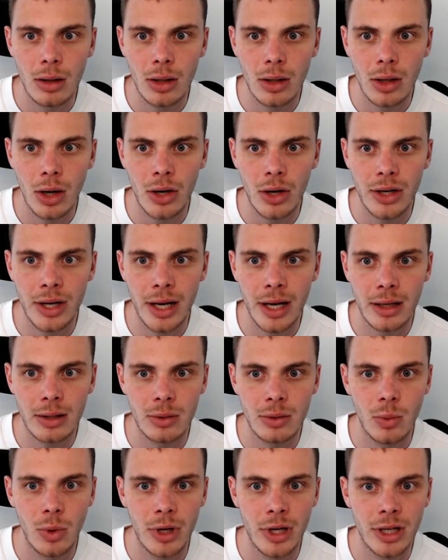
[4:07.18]
Contact
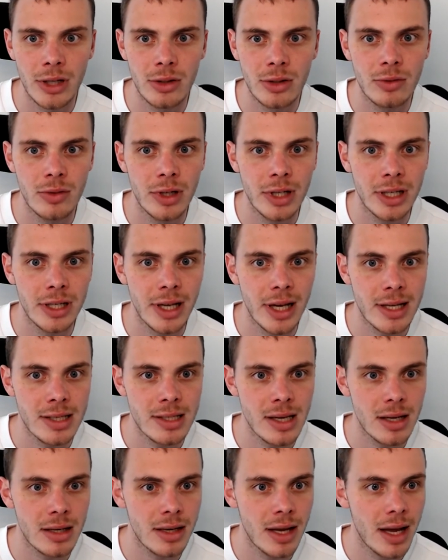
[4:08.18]
1823
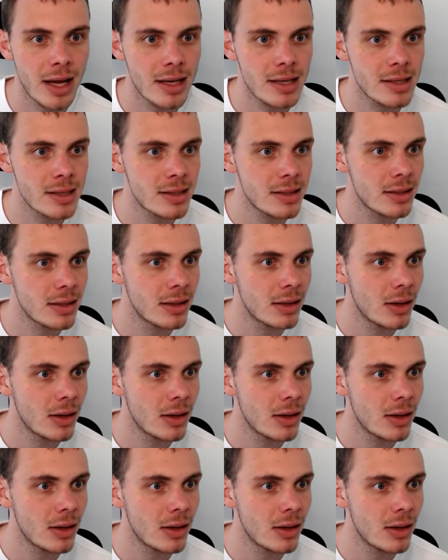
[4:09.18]
test at test.